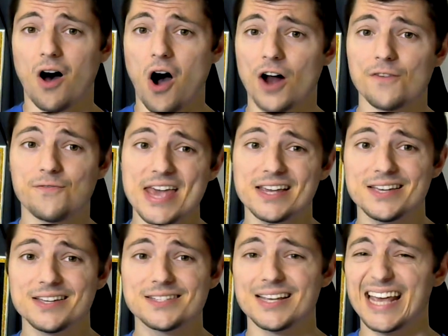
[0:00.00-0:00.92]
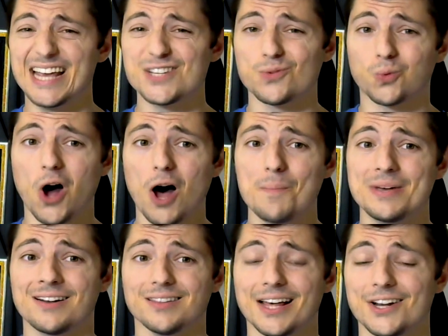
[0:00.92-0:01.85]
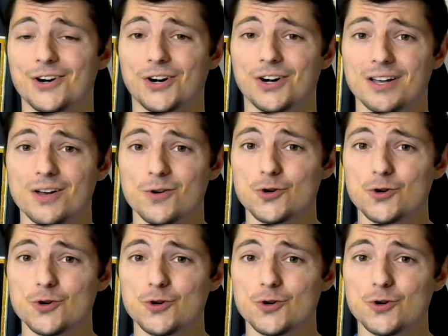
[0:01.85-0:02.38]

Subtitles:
on Vegas is Robin Lehner,